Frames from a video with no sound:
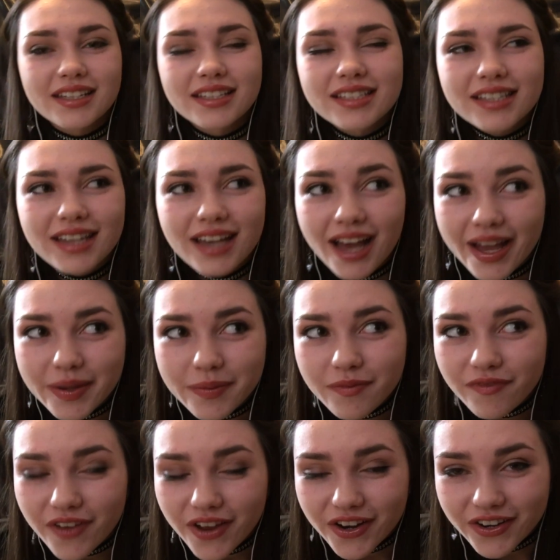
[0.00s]
And
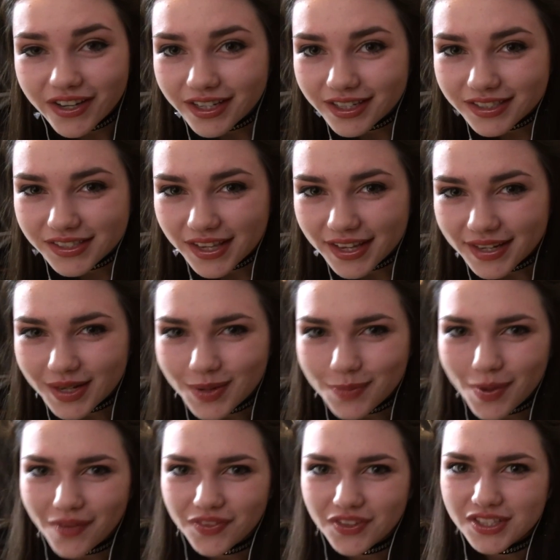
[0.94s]
I'm very
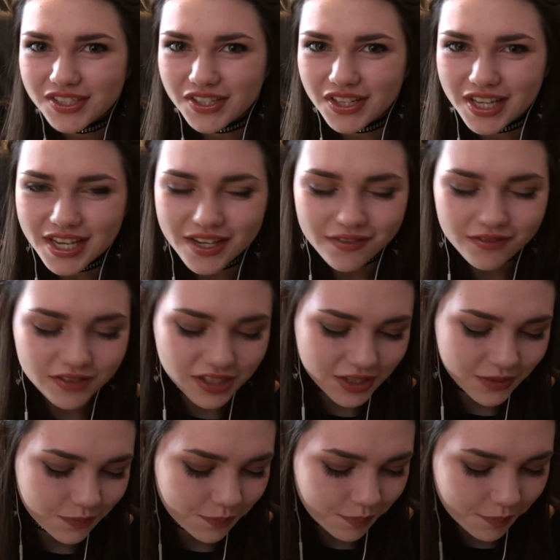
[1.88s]
excited about the
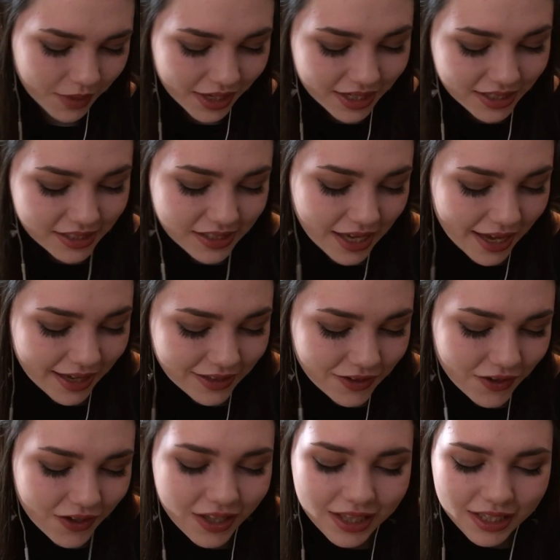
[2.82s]
sleeves because
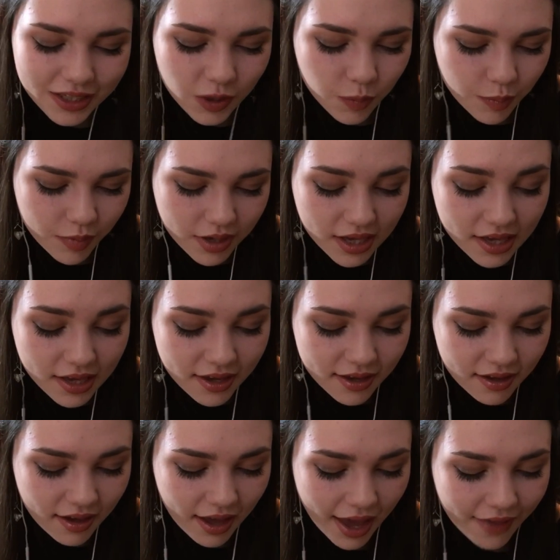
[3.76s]
I took a little
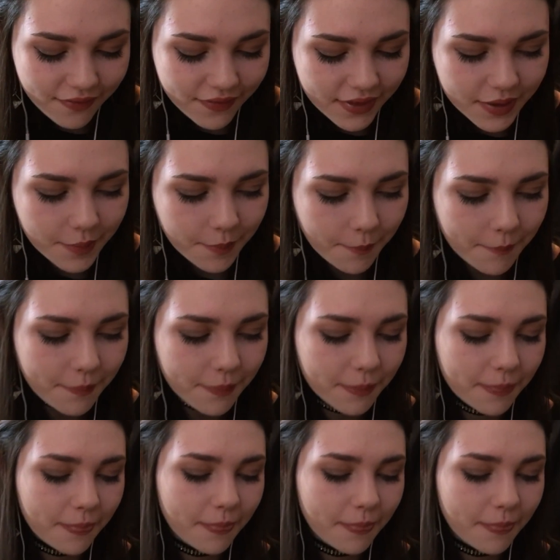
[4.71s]
peek at them